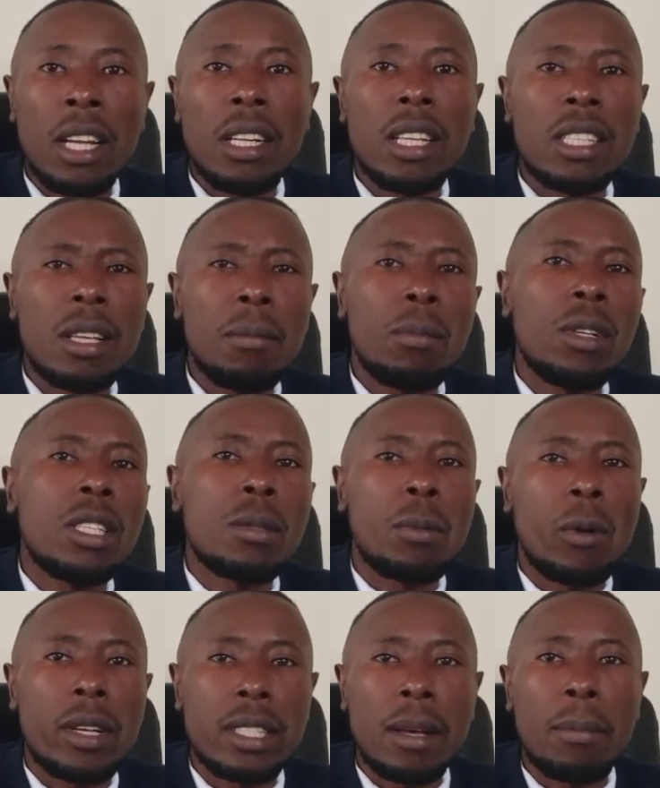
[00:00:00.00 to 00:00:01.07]
The same
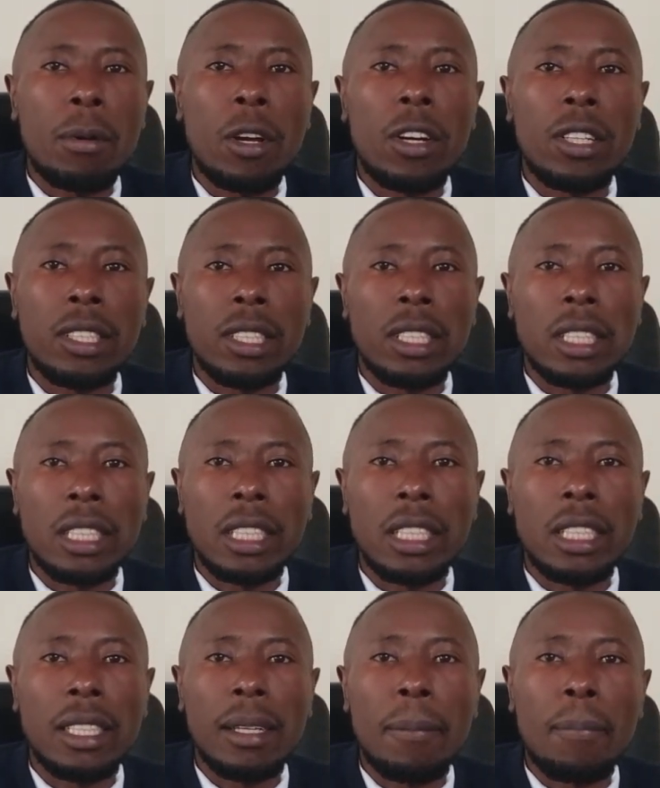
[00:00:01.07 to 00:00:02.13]
principle was upheld in
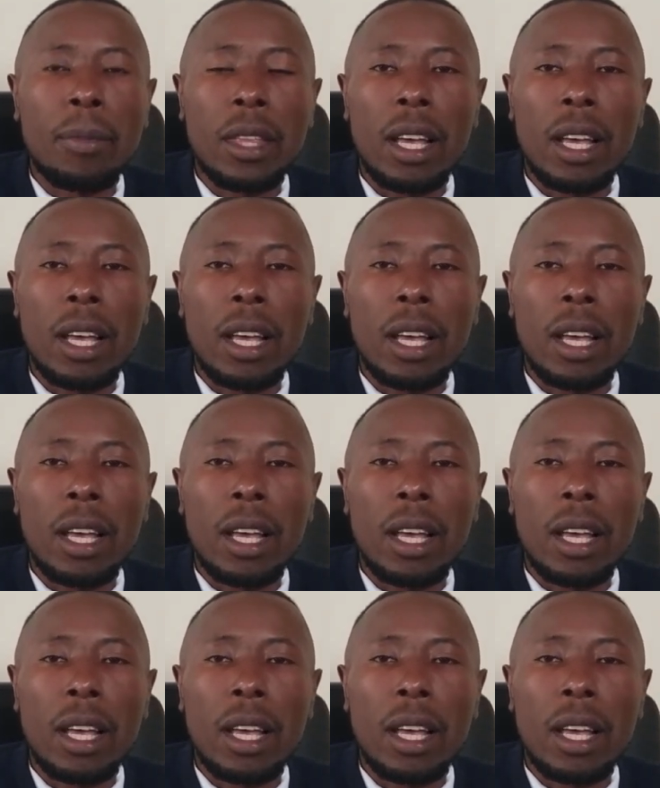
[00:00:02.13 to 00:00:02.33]
the